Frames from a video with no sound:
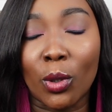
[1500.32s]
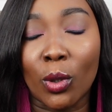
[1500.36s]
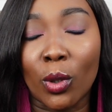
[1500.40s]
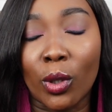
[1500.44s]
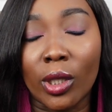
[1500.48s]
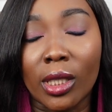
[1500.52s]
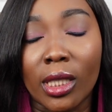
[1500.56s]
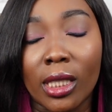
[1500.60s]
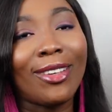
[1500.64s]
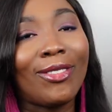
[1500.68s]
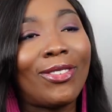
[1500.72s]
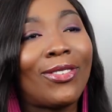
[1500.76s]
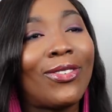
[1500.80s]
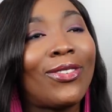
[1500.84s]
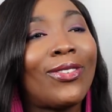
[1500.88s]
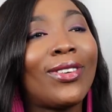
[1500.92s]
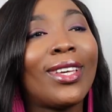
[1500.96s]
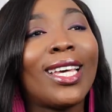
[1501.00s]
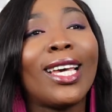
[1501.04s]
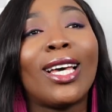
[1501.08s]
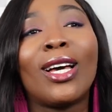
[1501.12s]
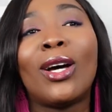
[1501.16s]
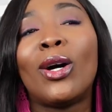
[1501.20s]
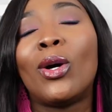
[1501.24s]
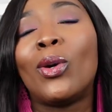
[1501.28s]
because if
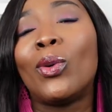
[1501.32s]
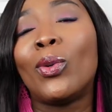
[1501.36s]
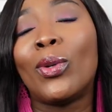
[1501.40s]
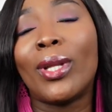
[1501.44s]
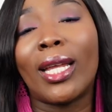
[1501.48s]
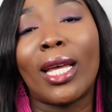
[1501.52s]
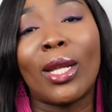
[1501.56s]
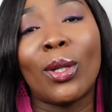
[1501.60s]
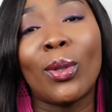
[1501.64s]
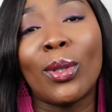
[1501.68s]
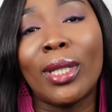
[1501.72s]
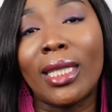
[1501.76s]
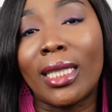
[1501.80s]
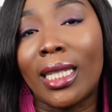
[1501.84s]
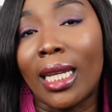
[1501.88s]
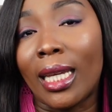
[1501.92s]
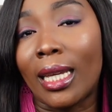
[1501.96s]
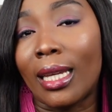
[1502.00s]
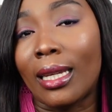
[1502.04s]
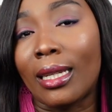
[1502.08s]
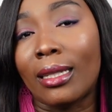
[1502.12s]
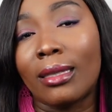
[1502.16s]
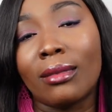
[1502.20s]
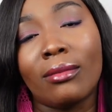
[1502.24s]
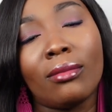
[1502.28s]
Una no
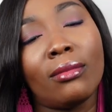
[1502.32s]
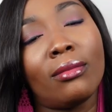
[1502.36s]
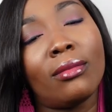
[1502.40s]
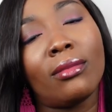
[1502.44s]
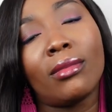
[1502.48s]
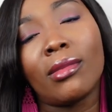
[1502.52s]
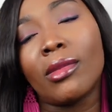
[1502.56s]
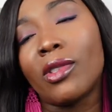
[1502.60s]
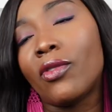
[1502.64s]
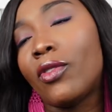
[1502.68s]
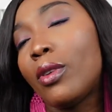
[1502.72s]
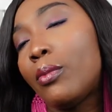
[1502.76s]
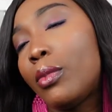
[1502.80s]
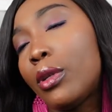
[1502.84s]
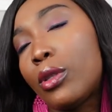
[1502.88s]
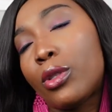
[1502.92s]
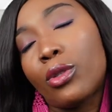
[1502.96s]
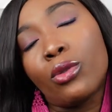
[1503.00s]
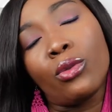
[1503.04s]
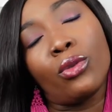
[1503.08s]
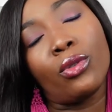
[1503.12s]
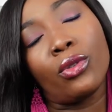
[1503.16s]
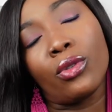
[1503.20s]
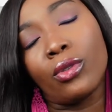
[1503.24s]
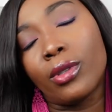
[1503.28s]
day,
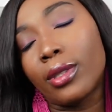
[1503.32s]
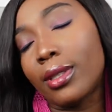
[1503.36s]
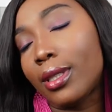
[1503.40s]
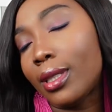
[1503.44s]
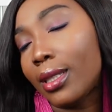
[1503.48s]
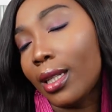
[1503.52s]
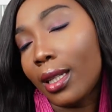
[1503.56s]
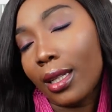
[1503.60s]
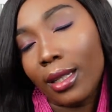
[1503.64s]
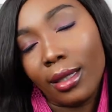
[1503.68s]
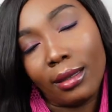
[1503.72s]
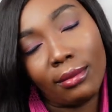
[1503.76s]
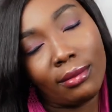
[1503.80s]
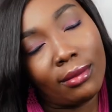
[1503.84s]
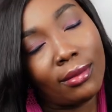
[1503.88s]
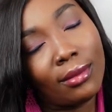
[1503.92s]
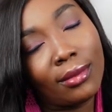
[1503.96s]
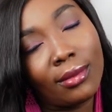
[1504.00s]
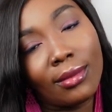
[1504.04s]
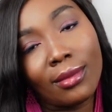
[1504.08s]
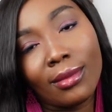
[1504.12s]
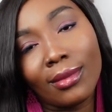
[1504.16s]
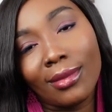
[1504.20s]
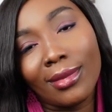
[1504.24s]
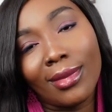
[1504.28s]
PB2 no day.
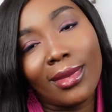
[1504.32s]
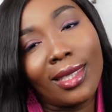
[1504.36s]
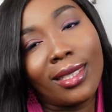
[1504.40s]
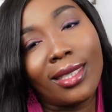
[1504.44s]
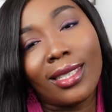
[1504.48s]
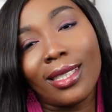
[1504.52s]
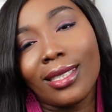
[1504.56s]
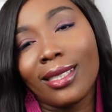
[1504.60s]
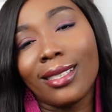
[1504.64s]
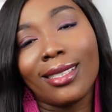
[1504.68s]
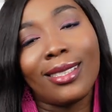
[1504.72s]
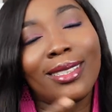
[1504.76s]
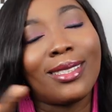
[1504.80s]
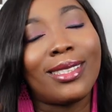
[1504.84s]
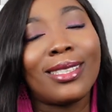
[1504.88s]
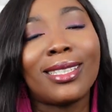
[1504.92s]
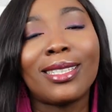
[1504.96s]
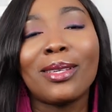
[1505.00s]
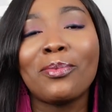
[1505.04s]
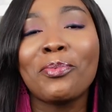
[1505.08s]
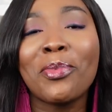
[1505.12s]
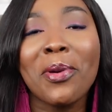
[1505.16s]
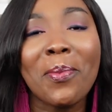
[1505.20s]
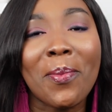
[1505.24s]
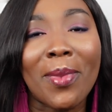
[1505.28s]
Just
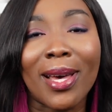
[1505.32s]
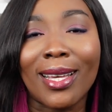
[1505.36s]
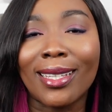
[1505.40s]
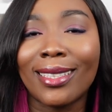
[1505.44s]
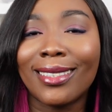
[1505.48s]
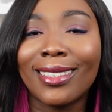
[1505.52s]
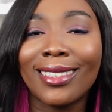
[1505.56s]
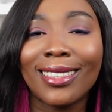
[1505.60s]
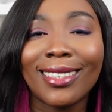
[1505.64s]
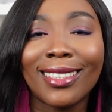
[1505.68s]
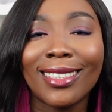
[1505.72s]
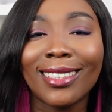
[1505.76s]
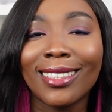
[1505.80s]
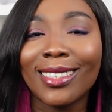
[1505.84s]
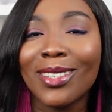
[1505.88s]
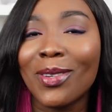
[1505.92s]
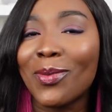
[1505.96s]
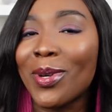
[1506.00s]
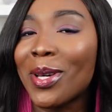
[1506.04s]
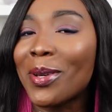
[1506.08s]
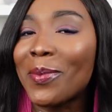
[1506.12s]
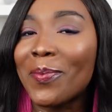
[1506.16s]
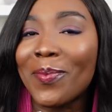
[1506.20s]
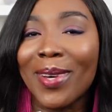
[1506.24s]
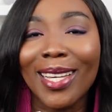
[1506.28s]
simple maths,
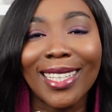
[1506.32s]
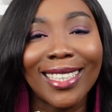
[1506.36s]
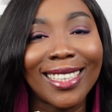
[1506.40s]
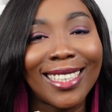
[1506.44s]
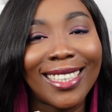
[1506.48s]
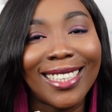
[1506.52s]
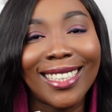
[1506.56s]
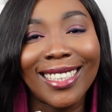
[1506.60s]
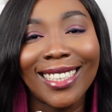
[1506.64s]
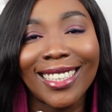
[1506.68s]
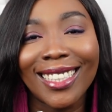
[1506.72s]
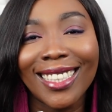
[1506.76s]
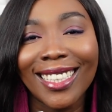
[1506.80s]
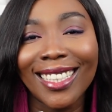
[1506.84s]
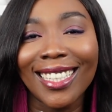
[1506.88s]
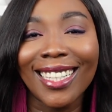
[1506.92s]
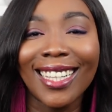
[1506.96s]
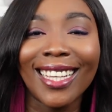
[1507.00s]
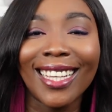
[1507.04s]
quick maths.